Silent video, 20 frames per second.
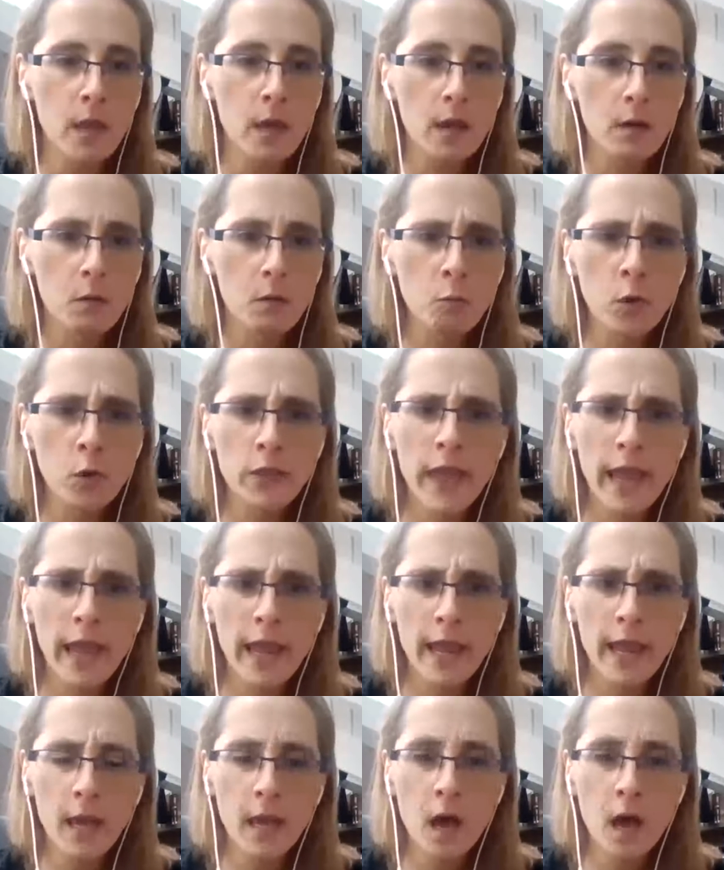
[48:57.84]
Were
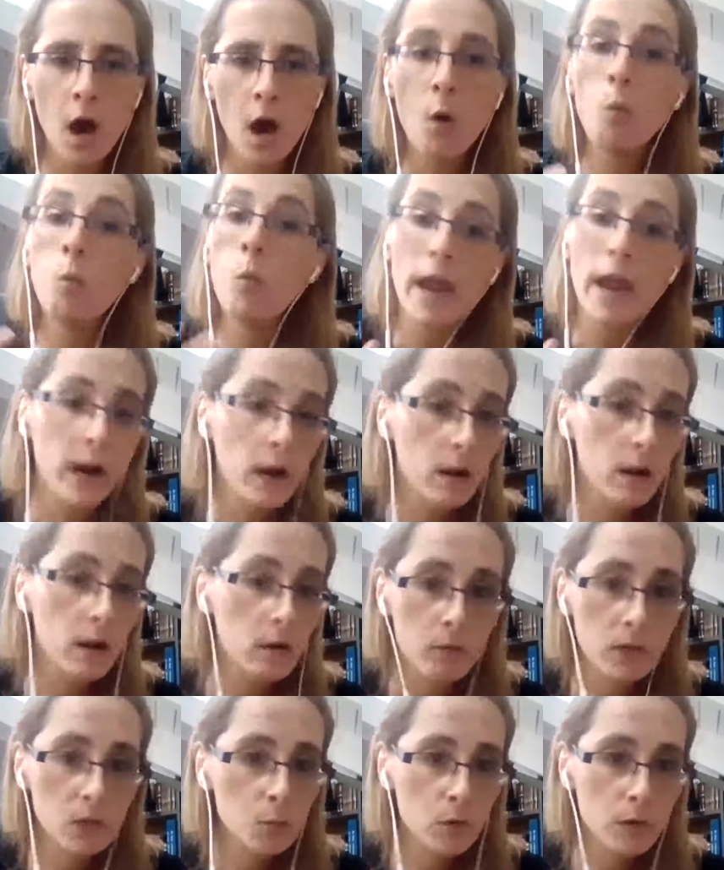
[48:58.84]
they aware of
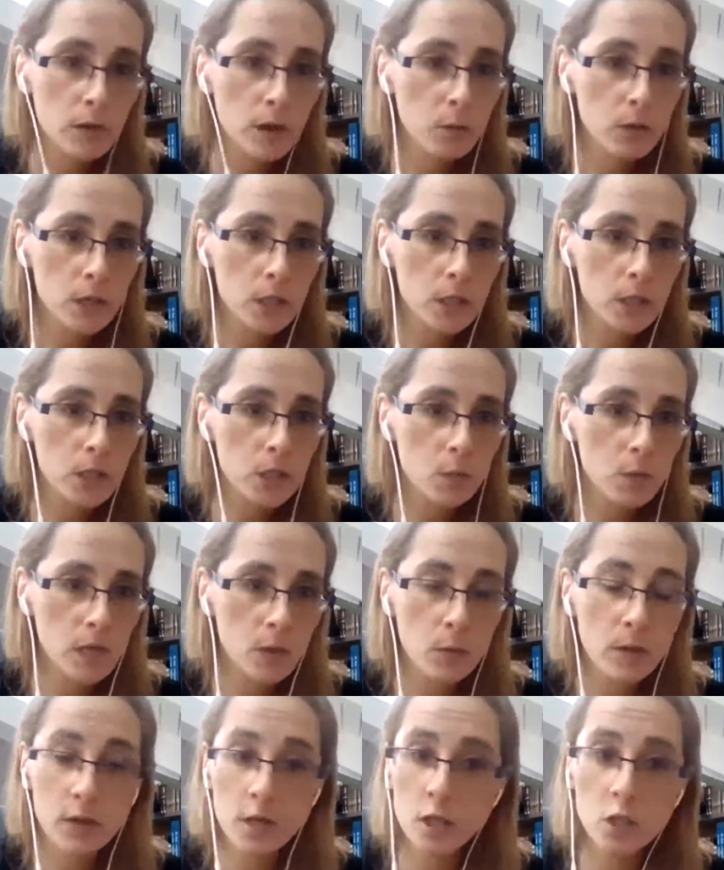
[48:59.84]
what they were doing
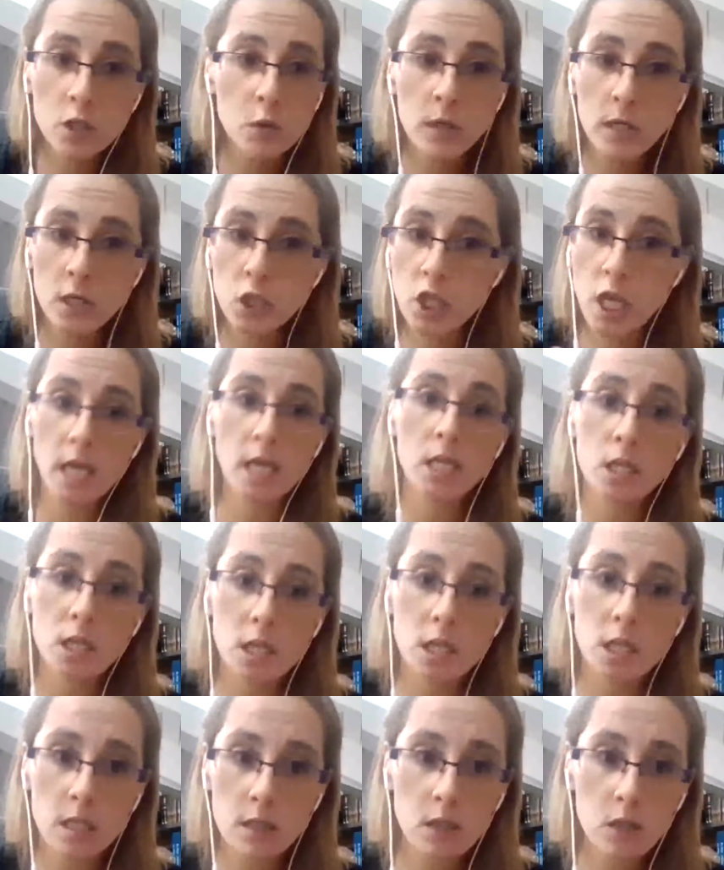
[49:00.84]
when they're doing
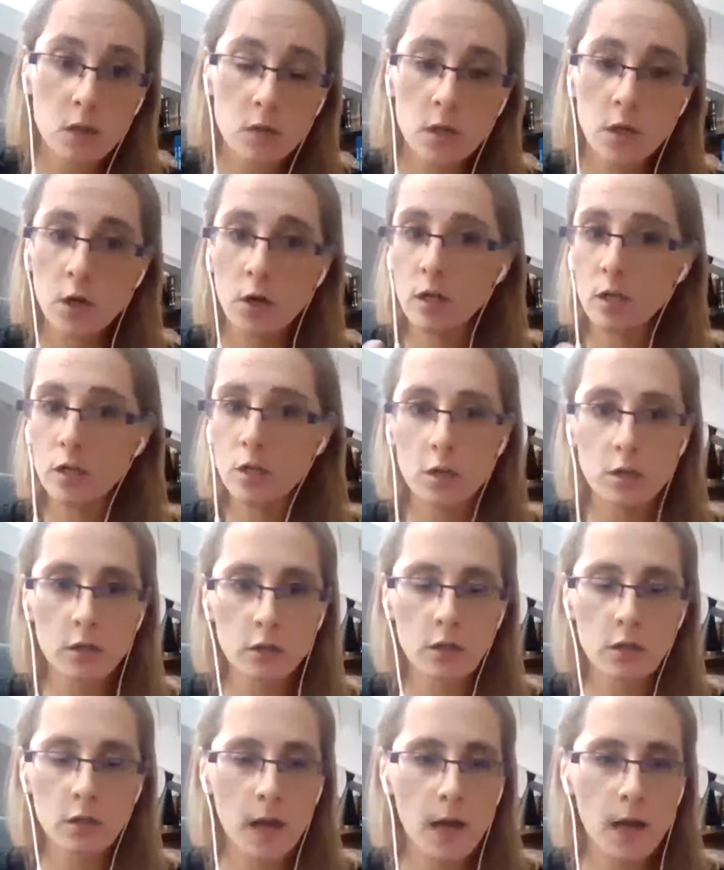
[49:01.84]
changes to the earlier?
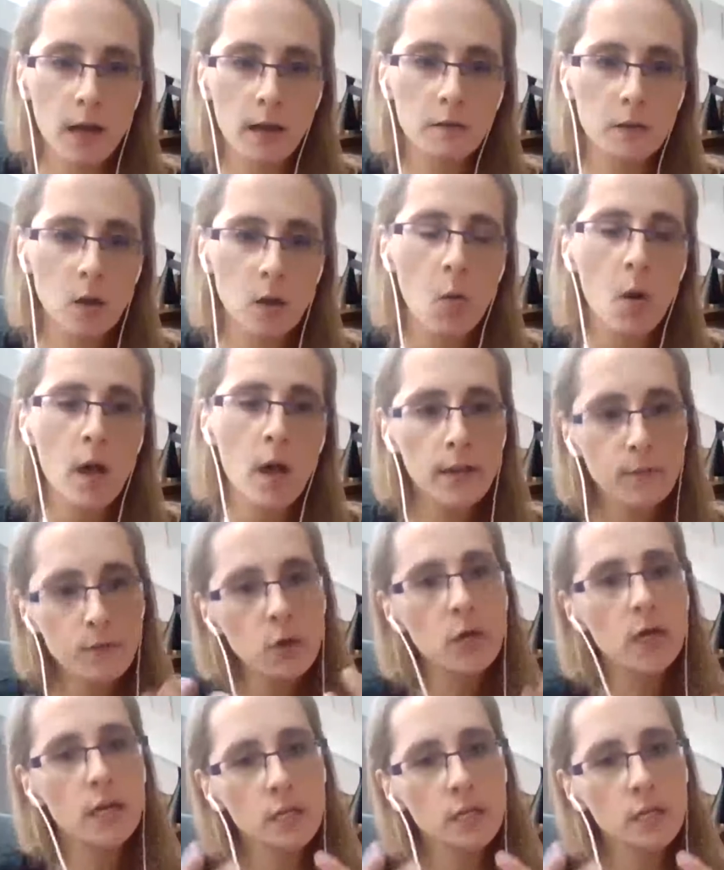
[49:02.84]
So if you can